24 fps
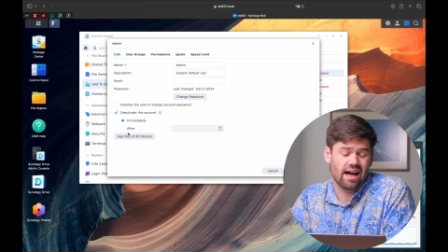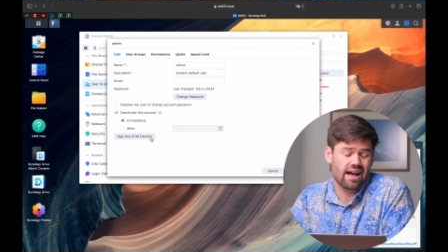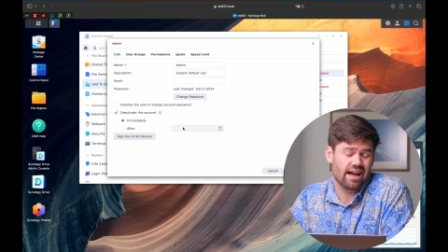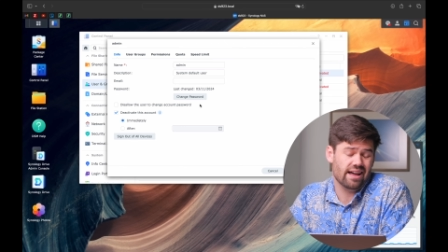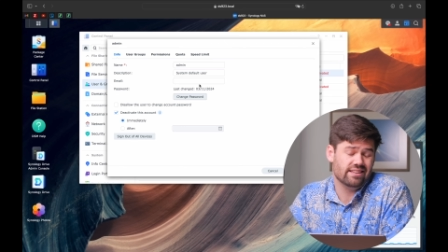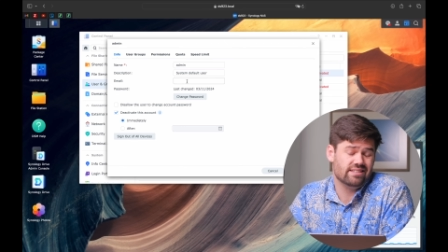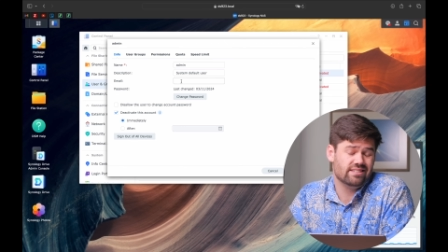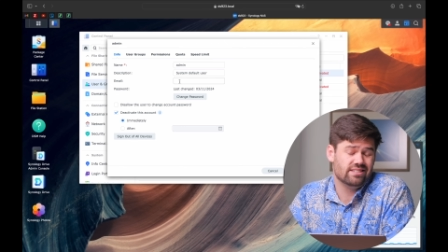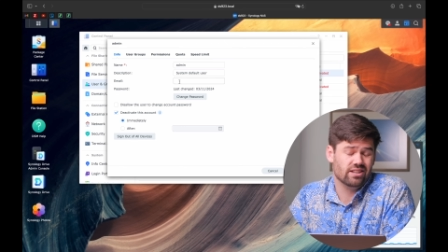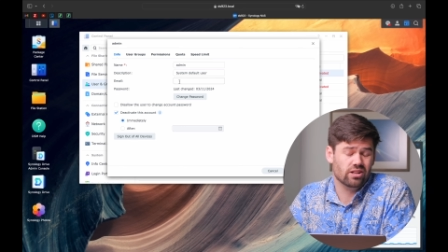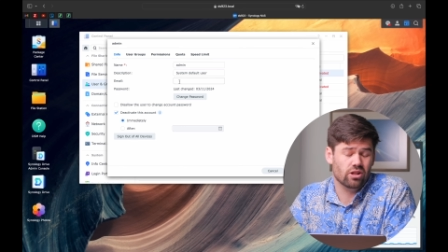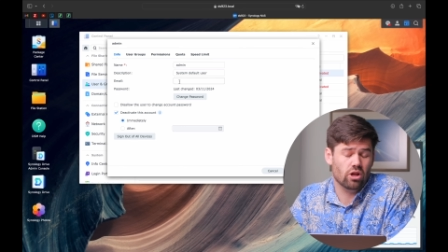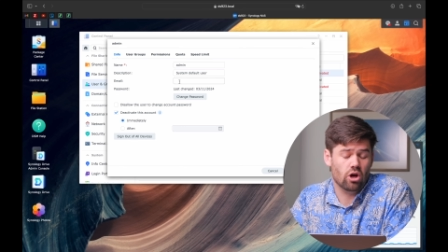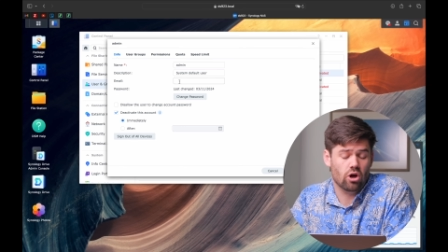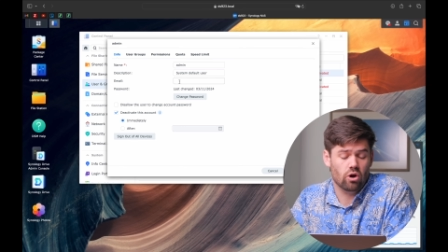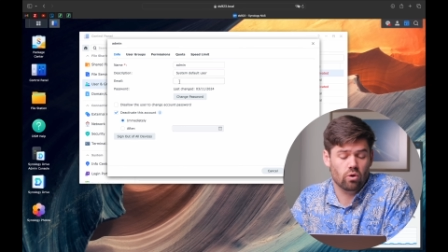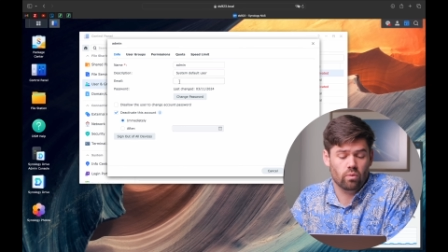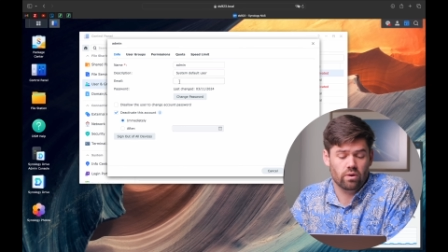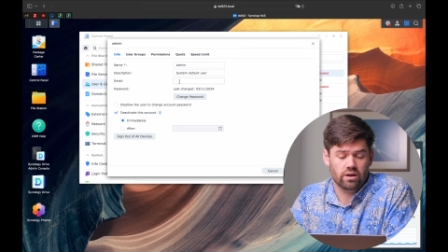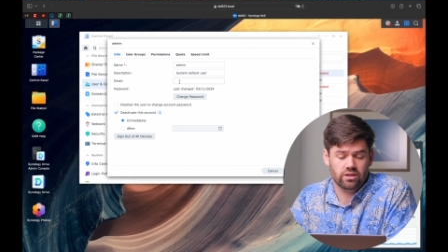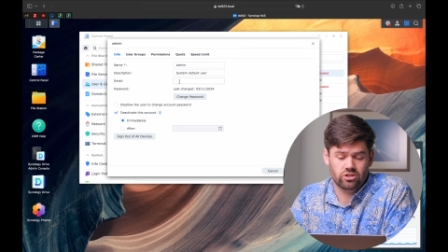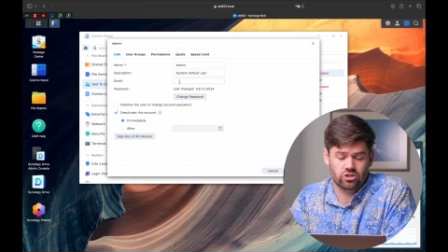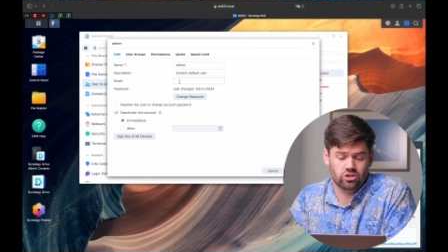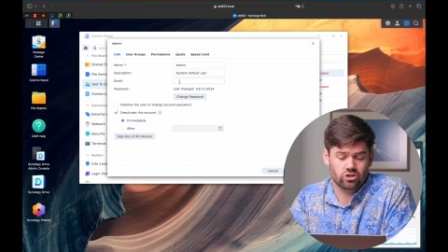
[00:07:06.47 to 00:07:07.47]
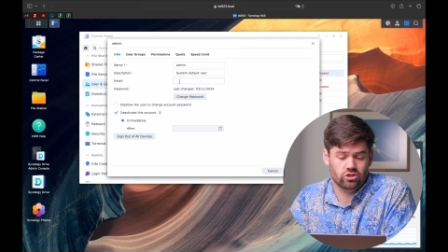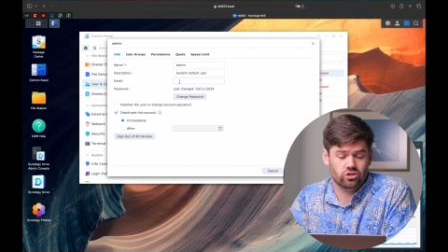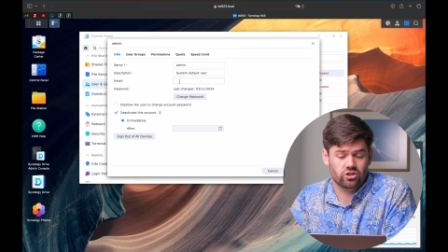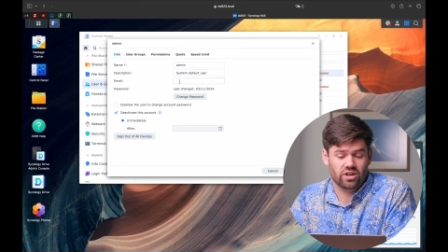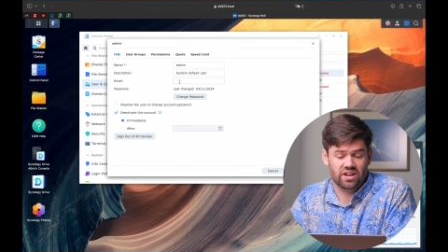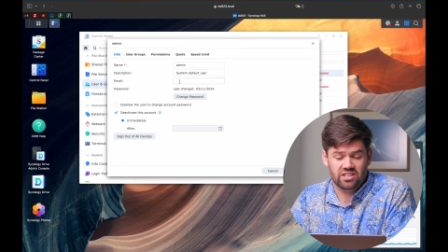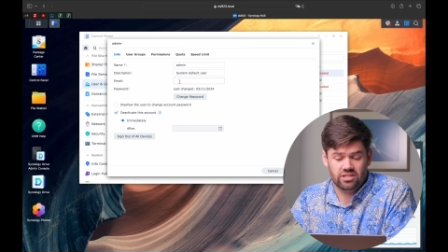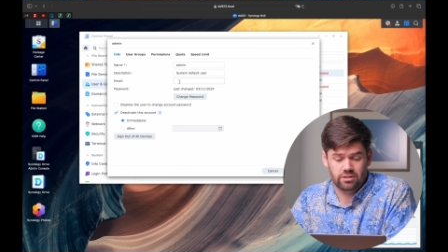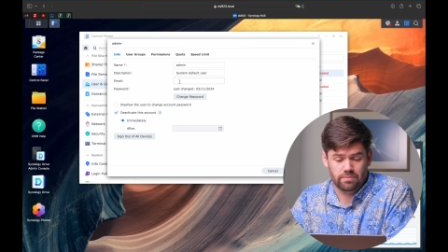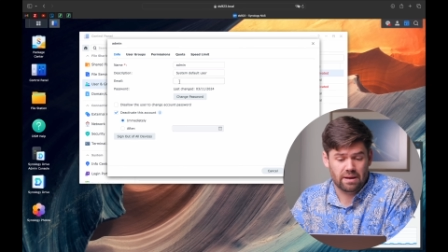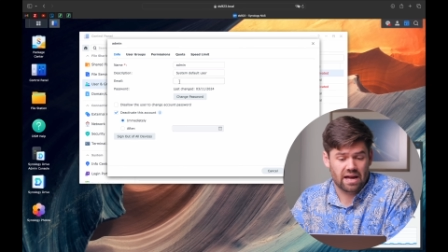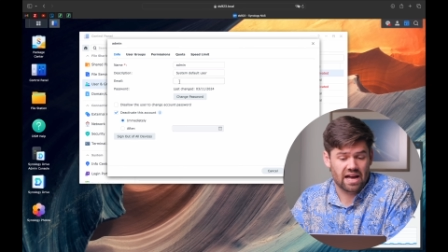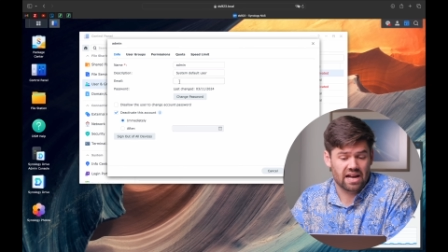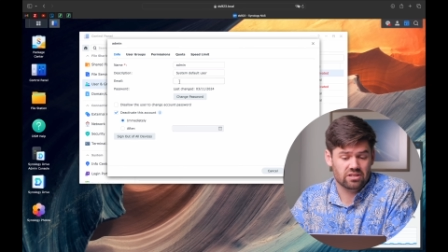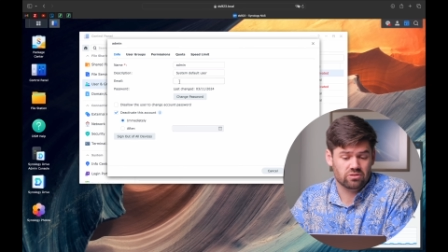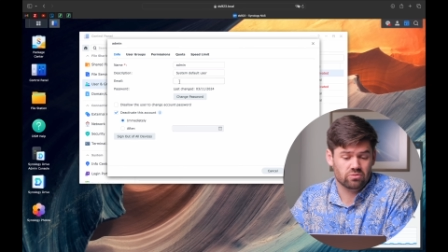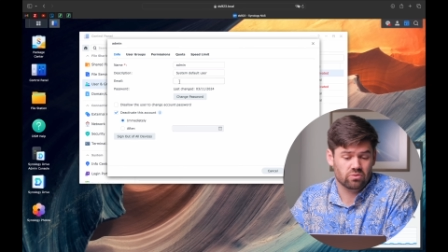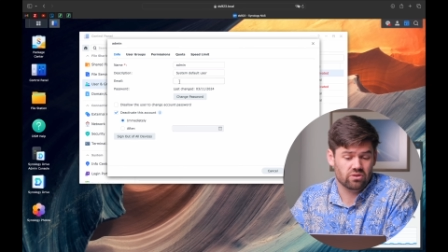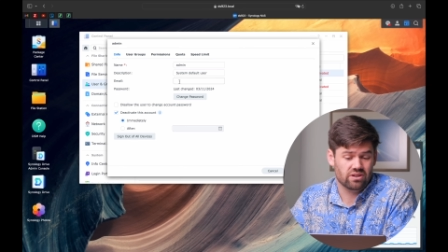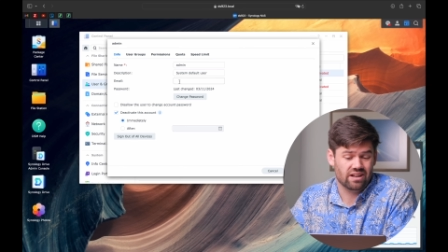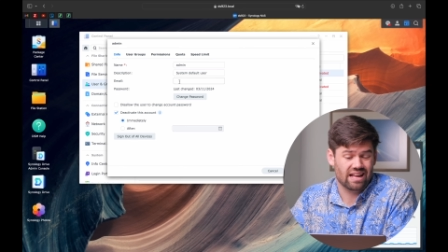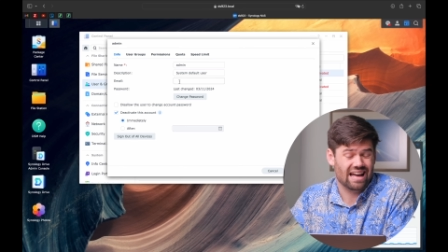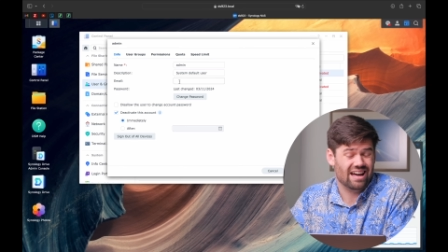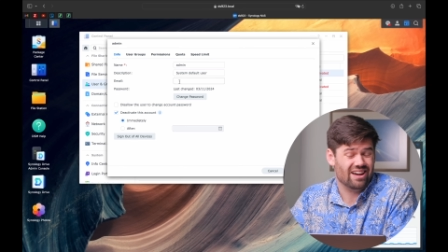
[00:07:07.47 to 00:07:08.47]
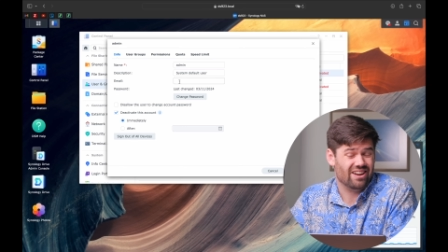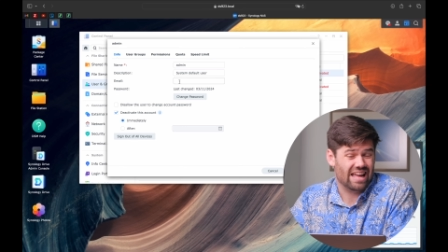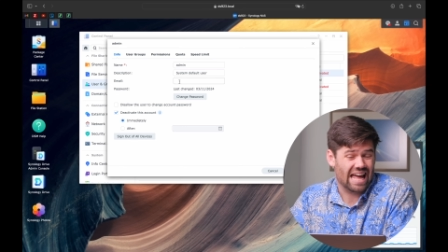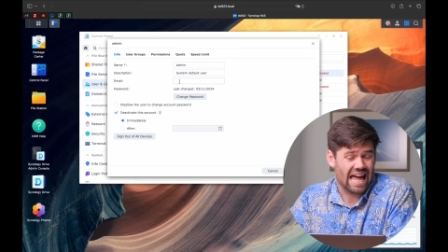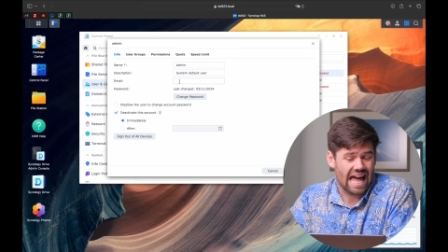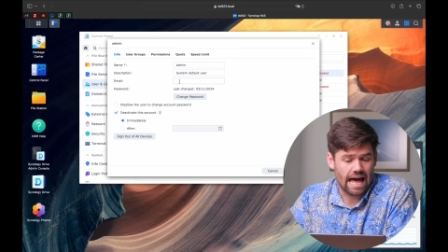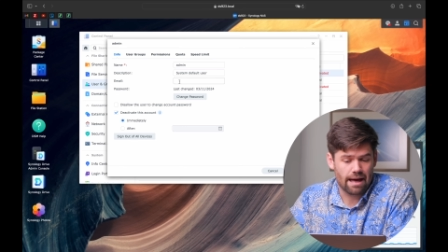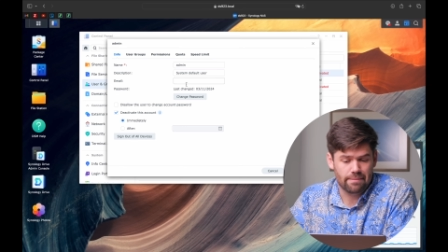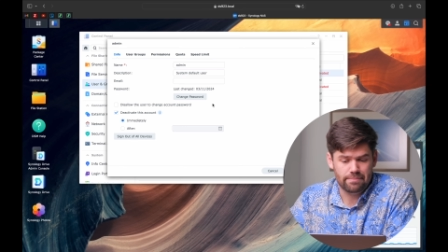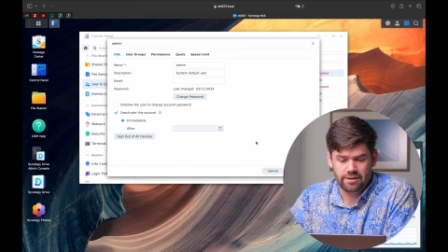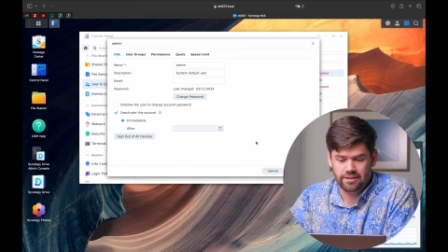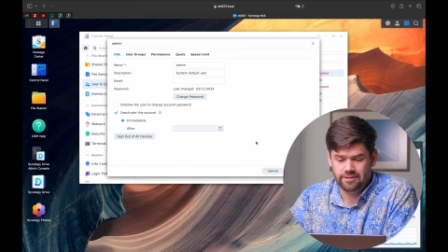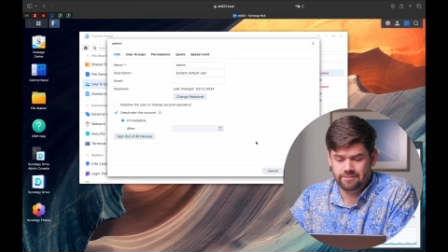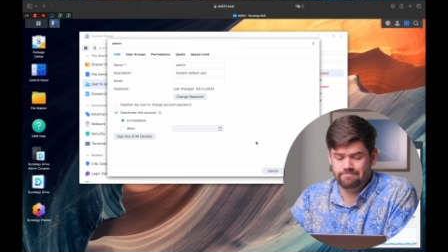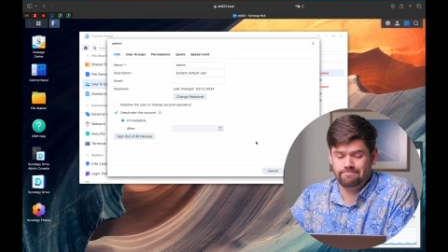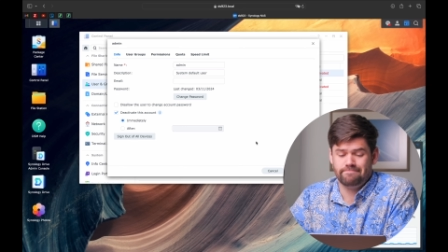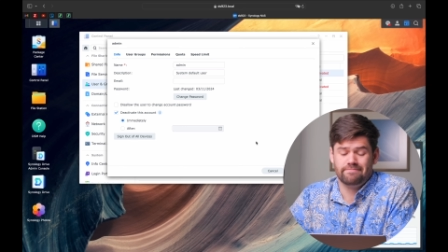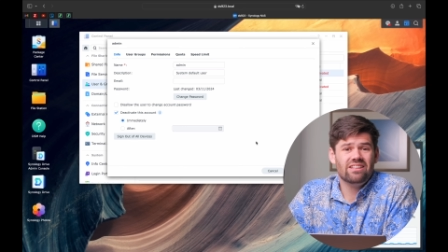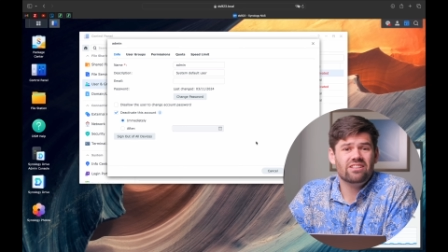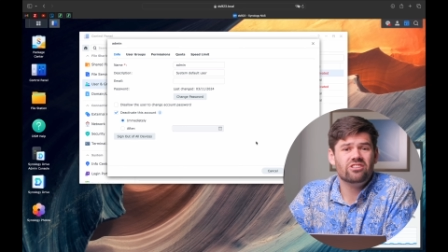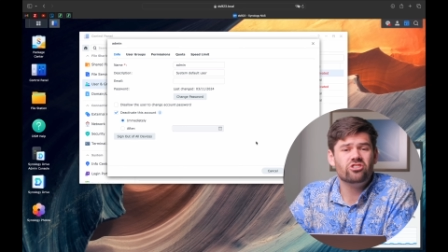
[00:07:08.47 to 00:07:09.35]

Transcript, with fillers: I still always just change the password out of habit,